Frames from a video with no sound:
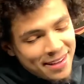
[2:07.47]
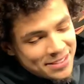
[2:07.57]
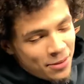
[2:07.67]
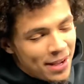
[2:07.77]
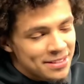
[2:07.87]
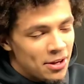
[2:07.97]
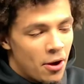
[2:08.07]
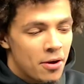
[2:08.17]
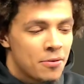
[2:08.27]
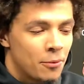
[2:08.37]
So I
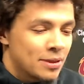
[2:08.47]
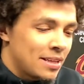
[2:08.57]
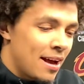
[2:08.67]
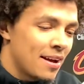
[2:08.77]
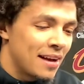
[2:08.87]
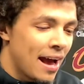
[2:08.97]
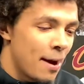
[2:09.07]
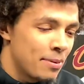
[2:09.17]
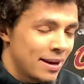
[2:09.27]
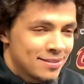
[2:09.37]
saw once I
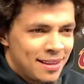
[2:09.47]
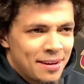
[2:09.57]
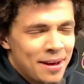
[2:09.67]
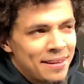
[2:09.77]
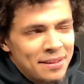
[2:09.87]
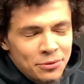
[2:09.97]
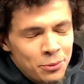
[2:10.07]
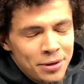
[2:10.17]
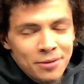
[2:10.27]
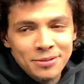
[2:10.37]
got past, like, I think
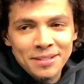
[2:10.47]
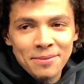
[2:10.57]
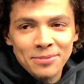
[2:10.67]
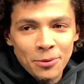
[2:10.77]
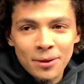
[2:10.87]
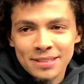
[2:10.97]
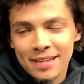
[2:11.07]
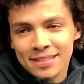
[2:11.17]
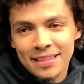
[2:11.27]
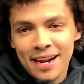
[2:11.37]
12 or something. So once I
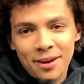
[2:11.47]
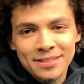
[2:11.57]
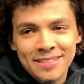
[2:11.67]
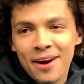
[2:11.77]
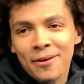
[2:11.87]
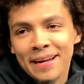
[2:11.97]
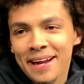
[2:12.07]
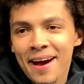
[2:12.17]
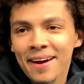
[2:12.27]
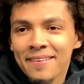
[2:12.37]
seen that, I was just like, okay,
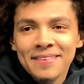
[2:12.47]
nah,